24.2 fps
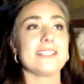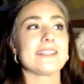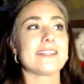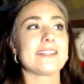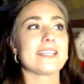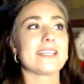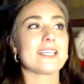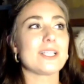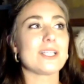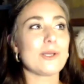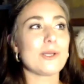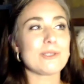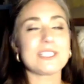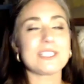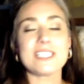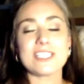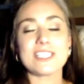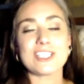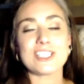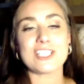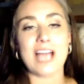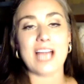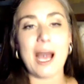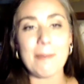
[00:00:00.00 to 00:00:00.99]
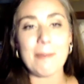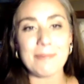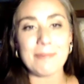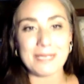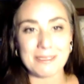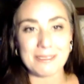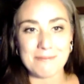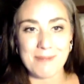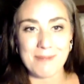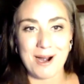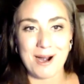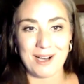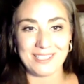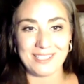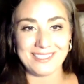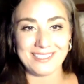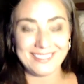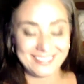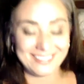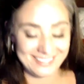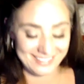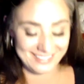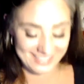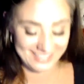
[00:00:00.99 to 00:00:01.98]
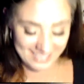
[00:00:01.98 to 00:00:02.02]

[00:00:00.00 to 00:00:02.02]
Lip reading: the closest shopping mall